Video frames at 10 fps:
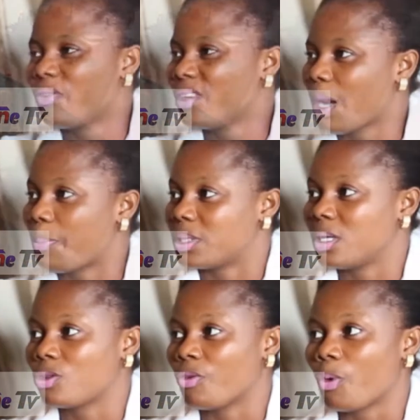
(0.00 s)
of
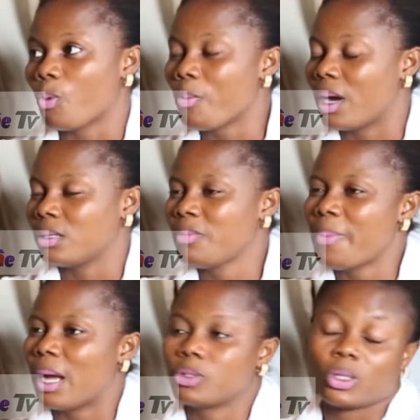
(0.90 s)
100% of a woman,
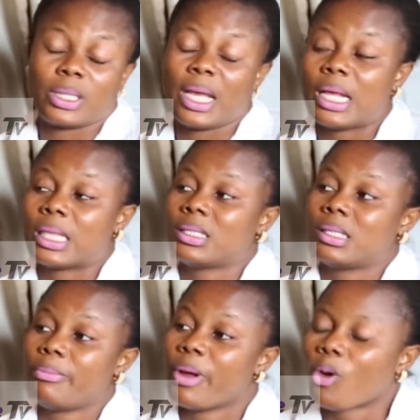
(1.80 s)
maybe I'm just saying it
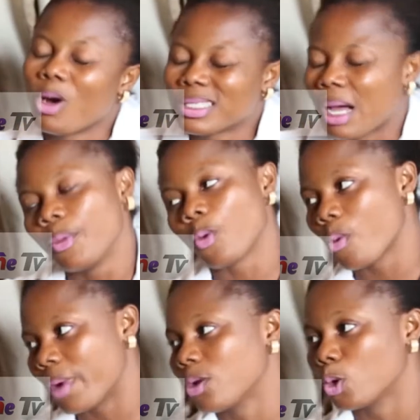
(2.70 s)
because I'm a
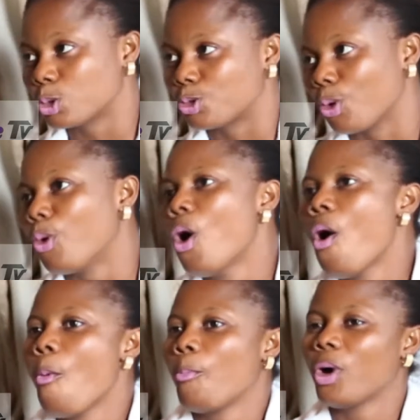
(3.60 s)
woman also,
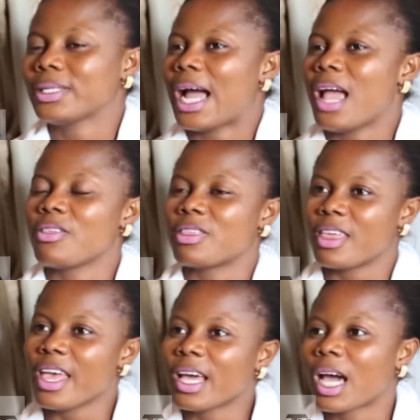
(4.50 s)
but I
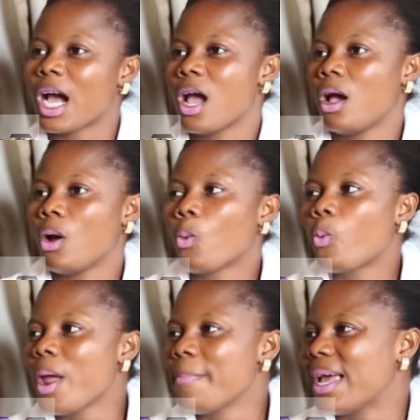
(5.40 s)
think
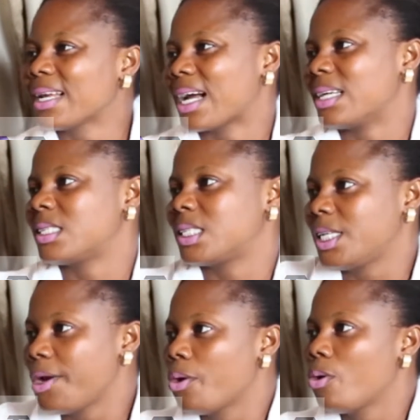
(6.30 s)
women can
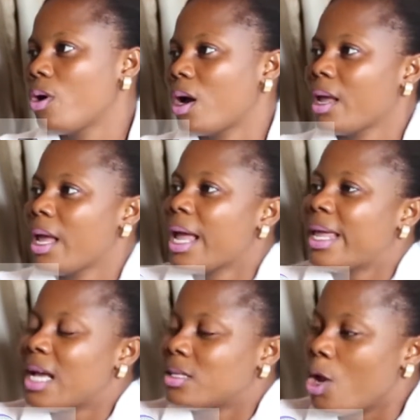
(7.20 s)
still
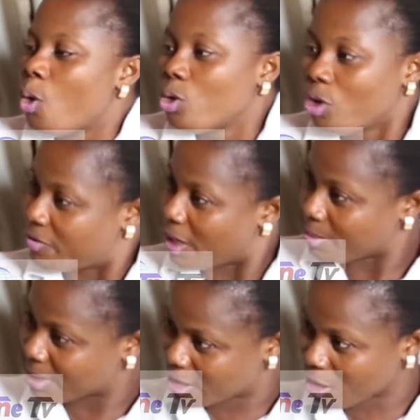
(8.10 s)
get a hold of
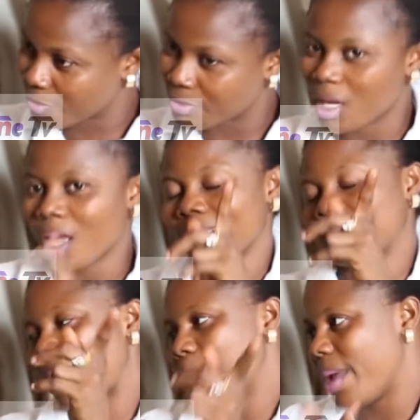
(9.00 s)
themselves
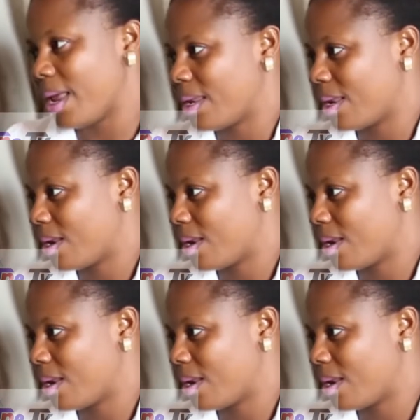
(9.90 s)
than men.